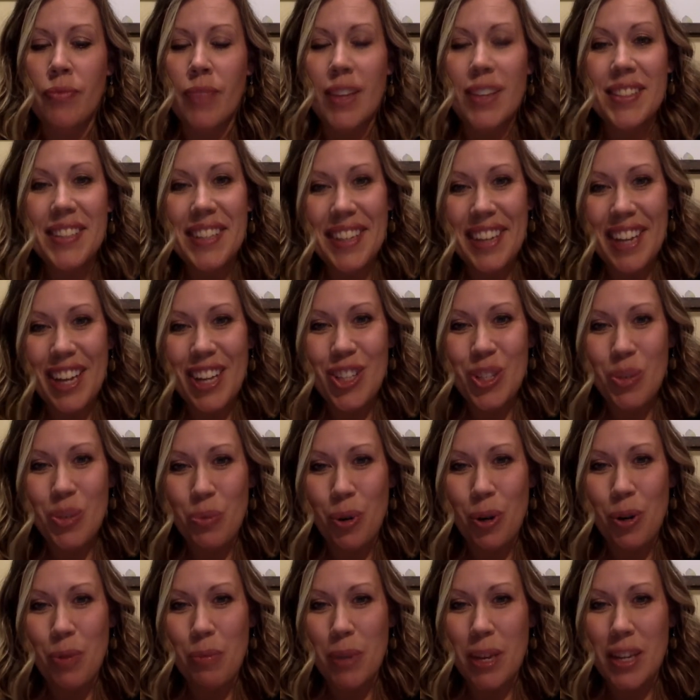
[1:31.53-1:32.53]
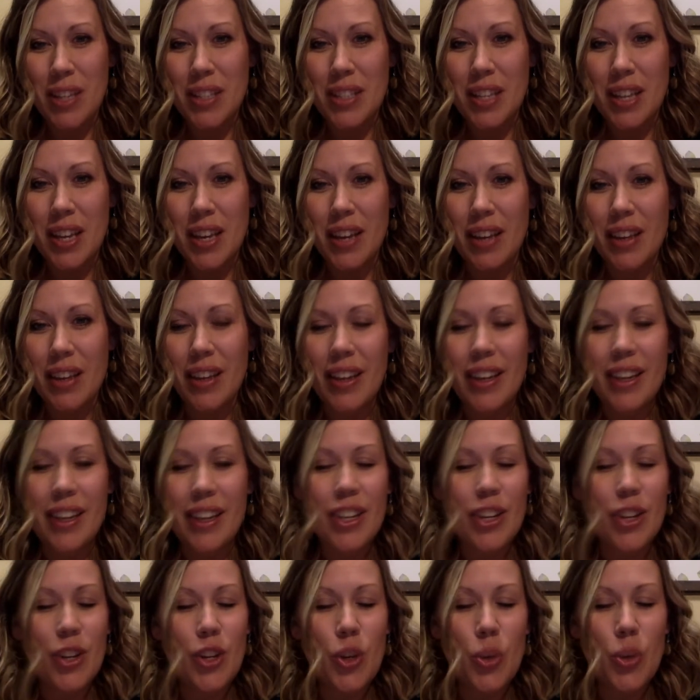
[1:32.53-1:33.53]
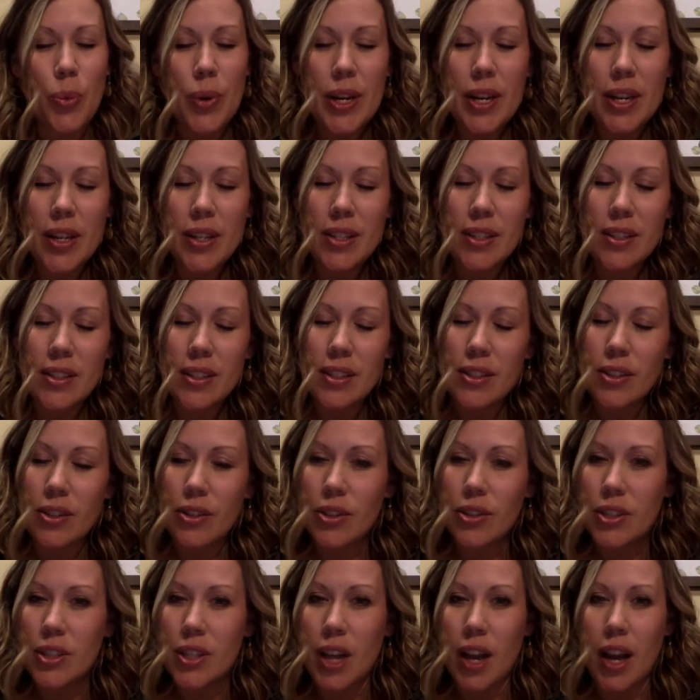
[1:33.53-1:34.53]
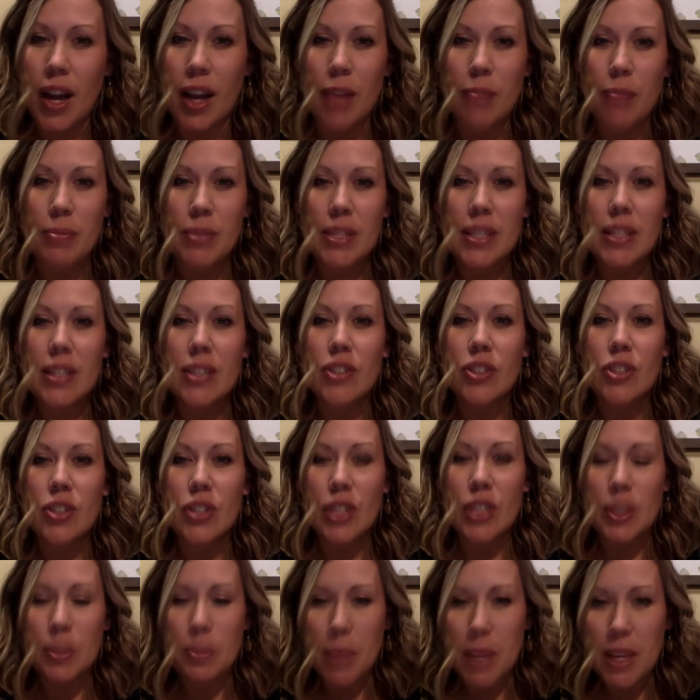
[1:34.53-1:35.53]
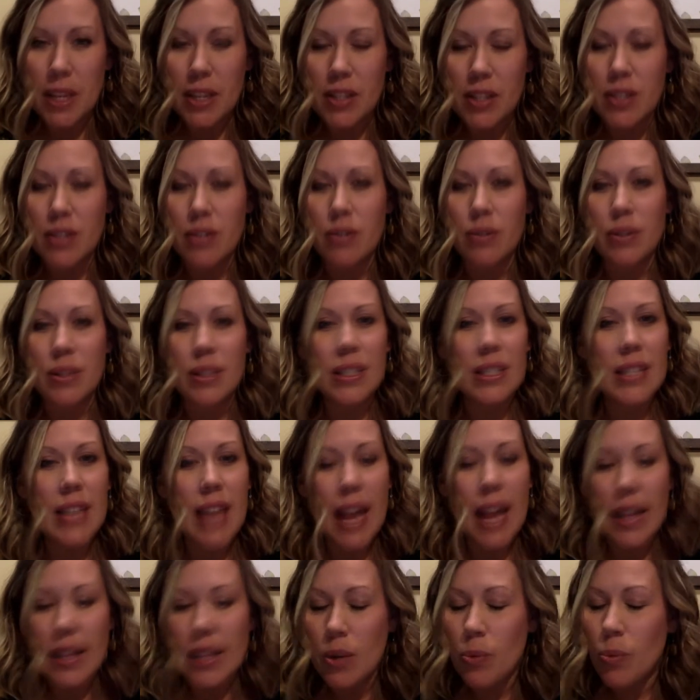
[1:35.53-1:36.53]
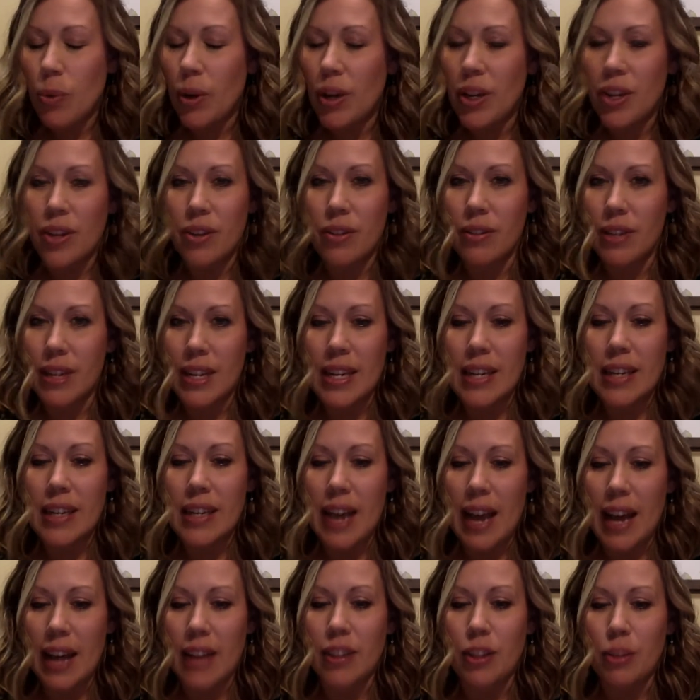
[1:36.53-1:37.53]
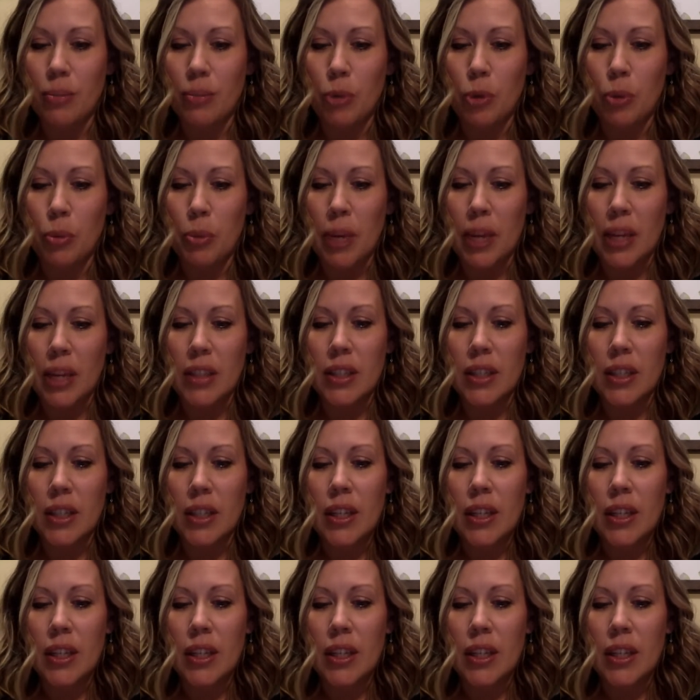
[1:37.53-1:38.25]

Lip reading: Isn't God's word amazing? You know, you read it certain times and it just speaks to you exactly what you need at the moment.